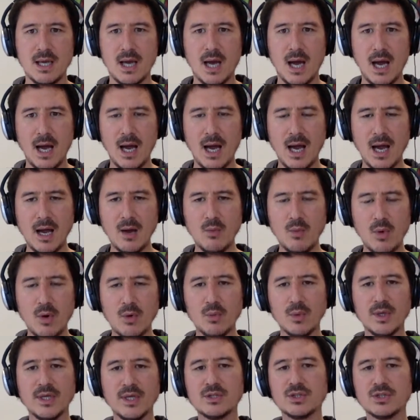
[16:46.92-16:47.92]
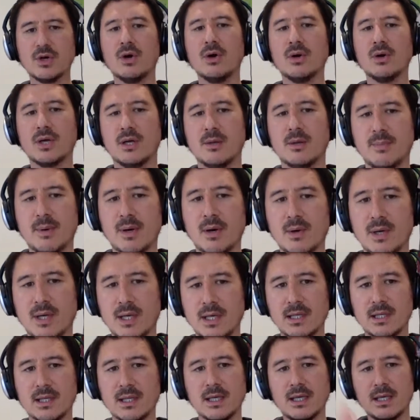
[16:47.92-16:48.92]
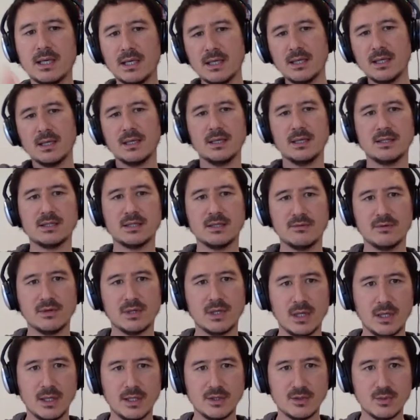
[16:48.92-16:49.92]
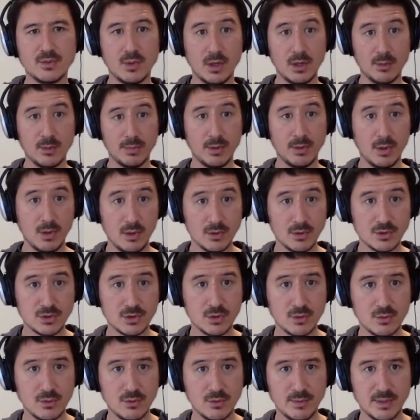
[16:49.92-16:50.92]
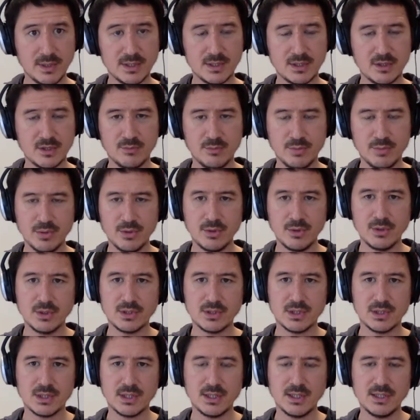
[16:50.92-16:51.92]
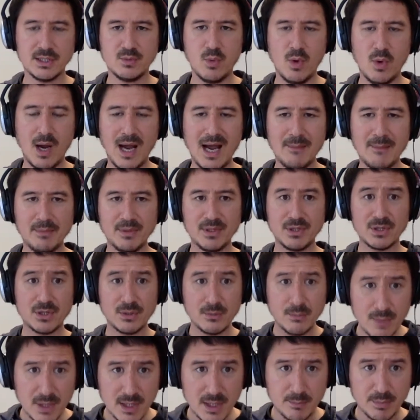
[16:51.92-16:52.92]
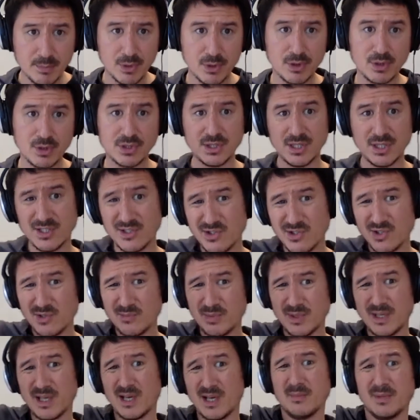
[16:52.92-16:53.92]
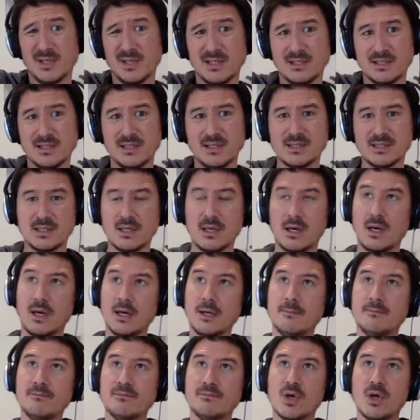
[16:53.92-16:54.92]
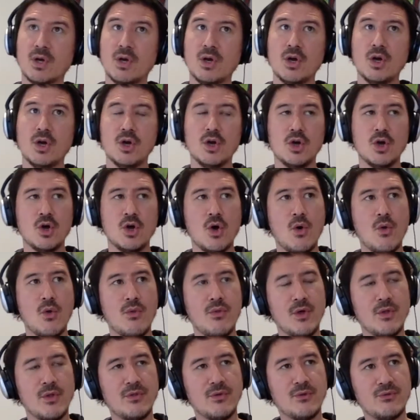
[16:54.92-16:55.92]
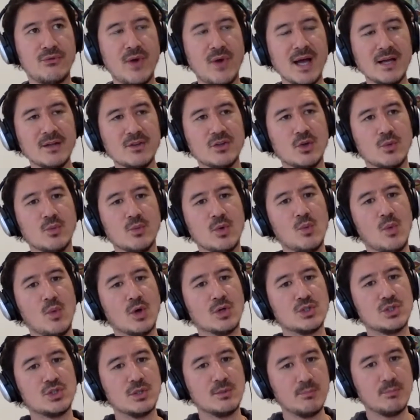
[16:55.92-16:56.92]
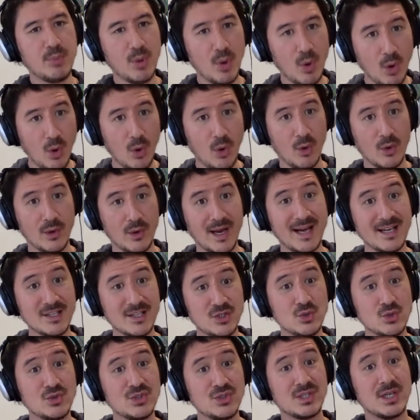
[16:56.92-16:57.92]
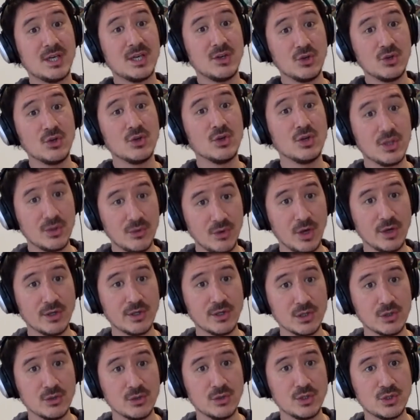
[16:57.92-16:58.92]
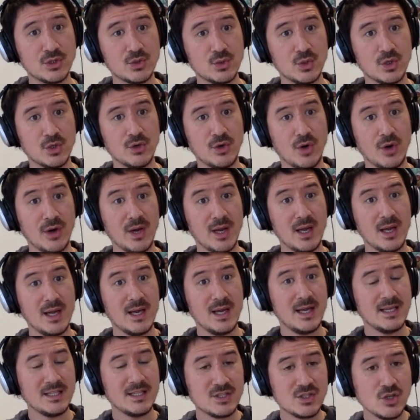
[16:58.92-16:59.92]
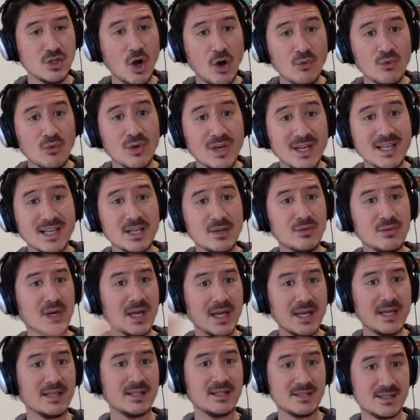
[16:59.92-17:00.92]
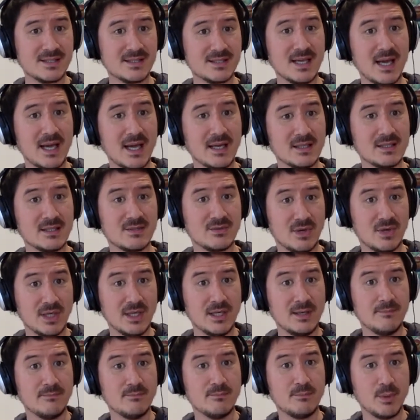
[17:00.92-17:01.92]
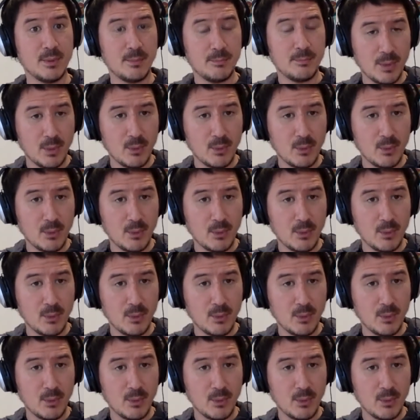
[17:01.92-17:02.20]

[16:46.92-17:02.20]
What we talking about here, linking into this other guy as well, but also with myself personally, is what happened to me personally and could be happening to this guy. The fact that we're watching porn, as you said earlier on, you alluded to earlier on, is not really related to sex, right? But